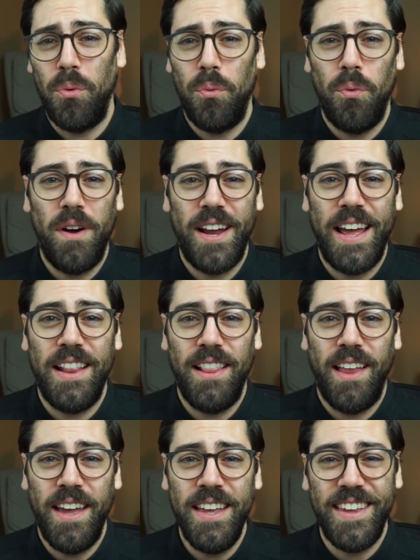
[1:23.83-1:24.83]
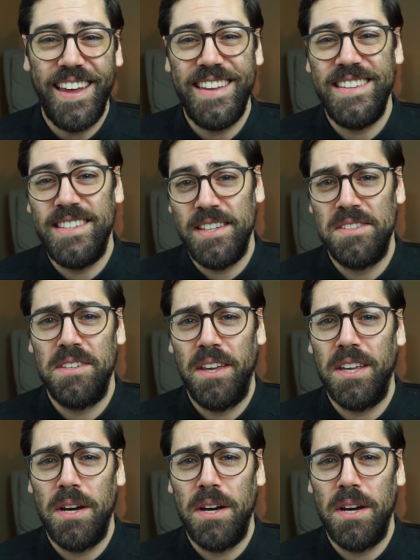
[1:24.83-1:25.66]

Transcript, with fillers: what I like and dislike